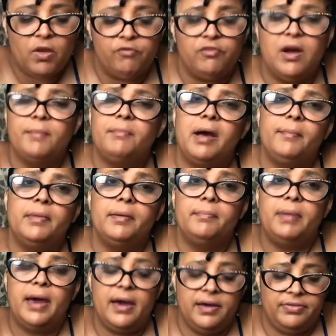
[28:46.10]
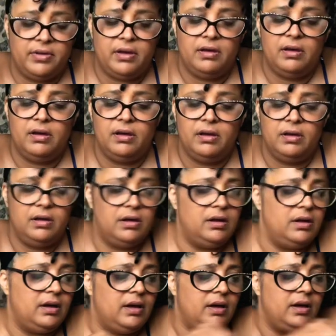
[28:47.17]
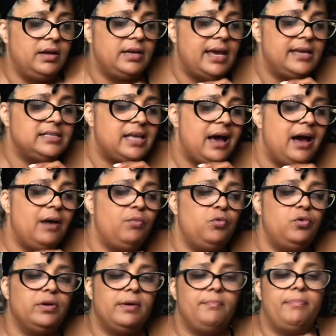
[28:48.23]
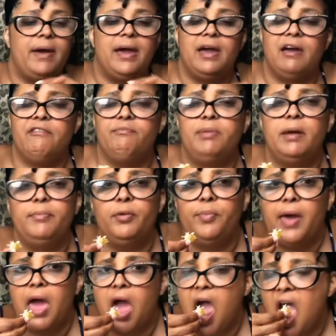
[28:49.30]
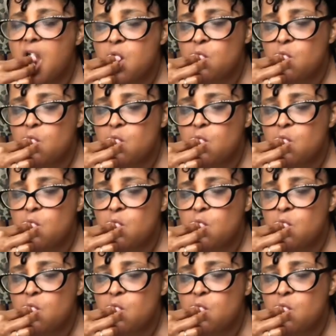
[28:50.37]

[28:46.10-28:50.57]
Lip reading: Run mama a bath, a nice hot water bath, bubble bath.